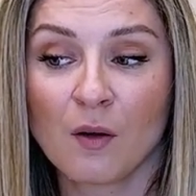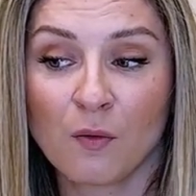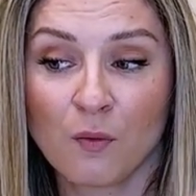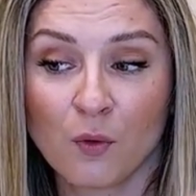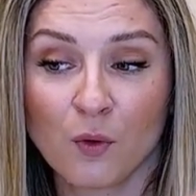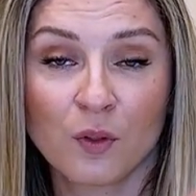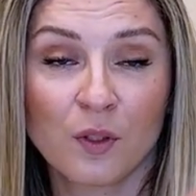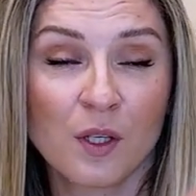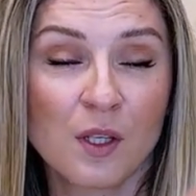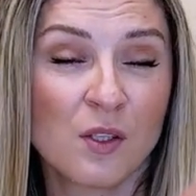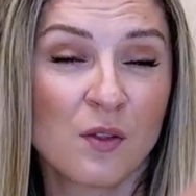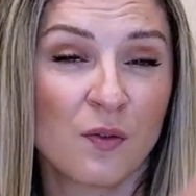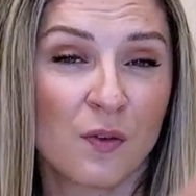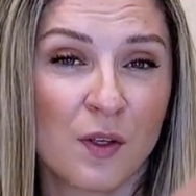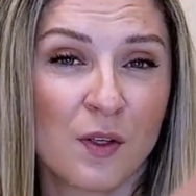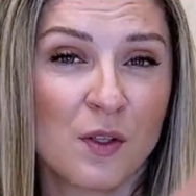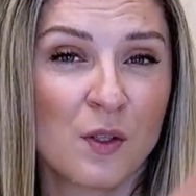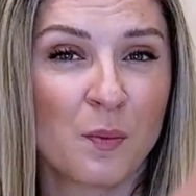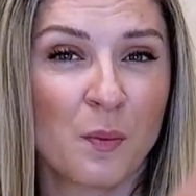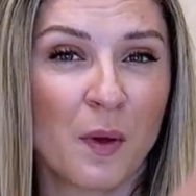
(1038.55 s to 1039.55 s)
for this
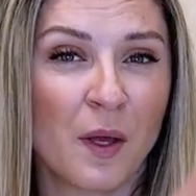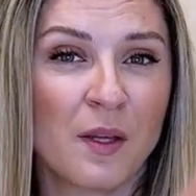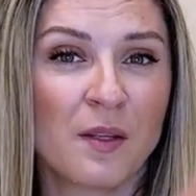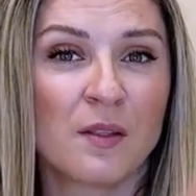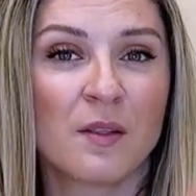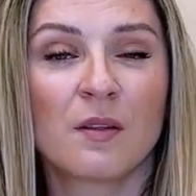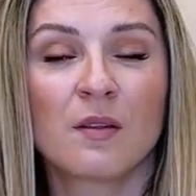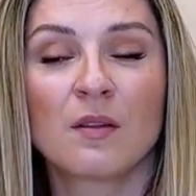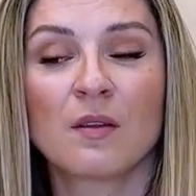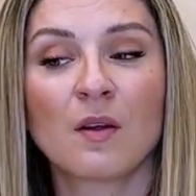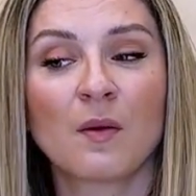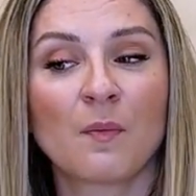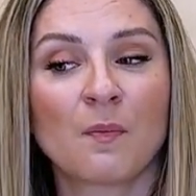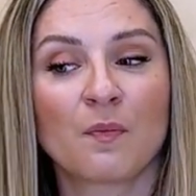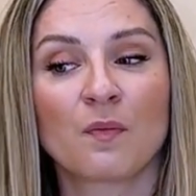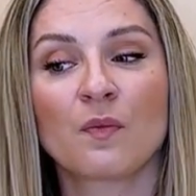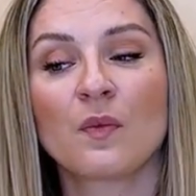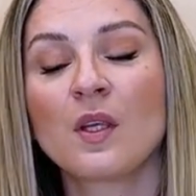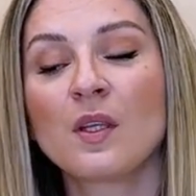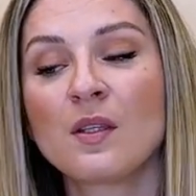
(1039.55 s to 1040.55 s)
first pass that
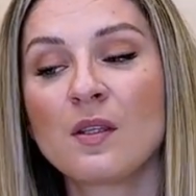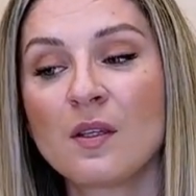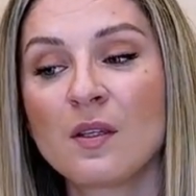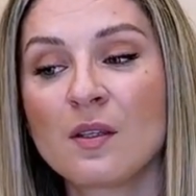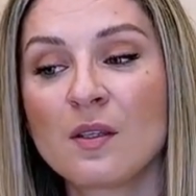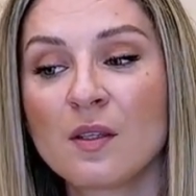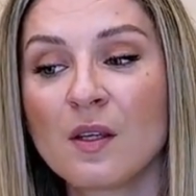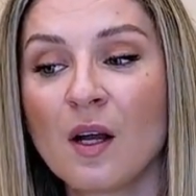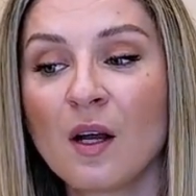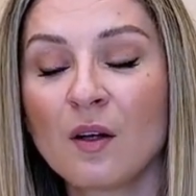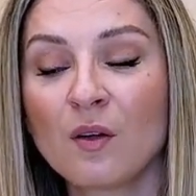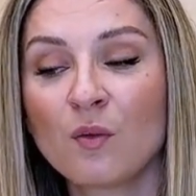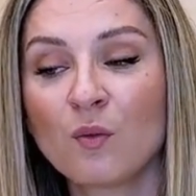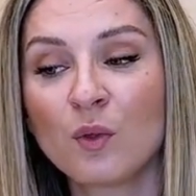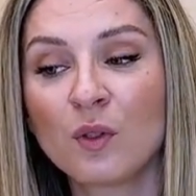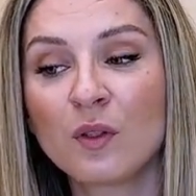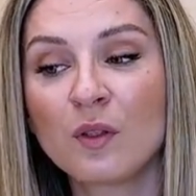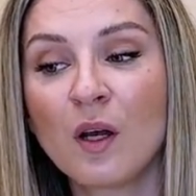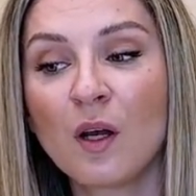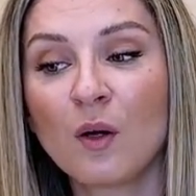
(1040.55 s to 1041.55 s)
it is done
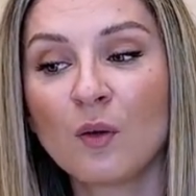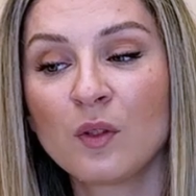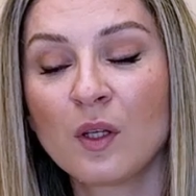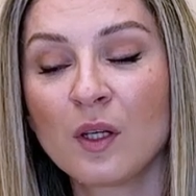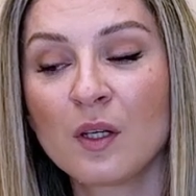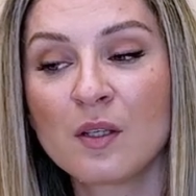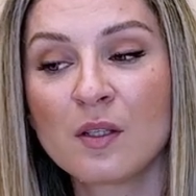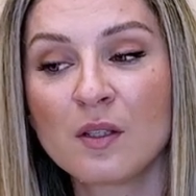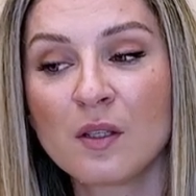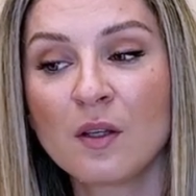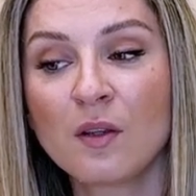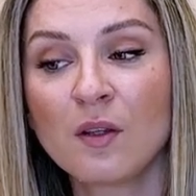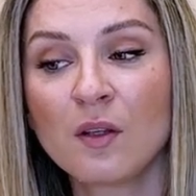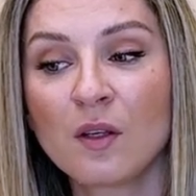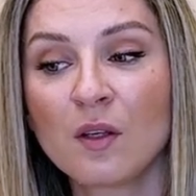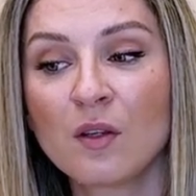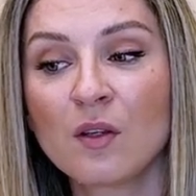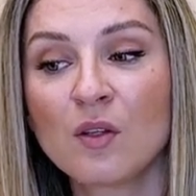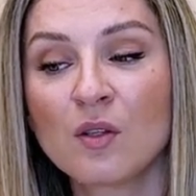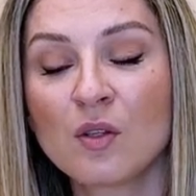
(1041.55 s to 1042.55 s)
without anesthetic,
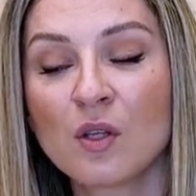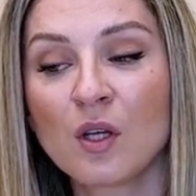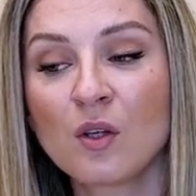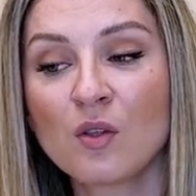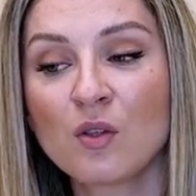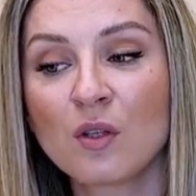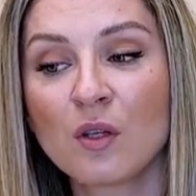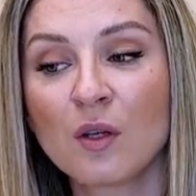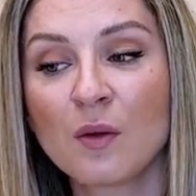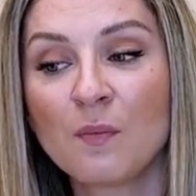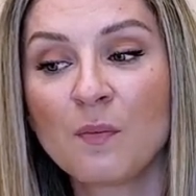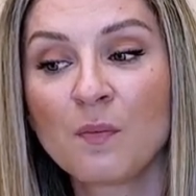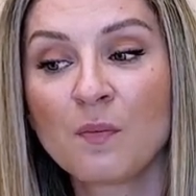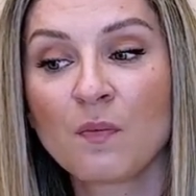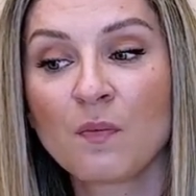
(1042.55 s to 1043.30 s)
it is actually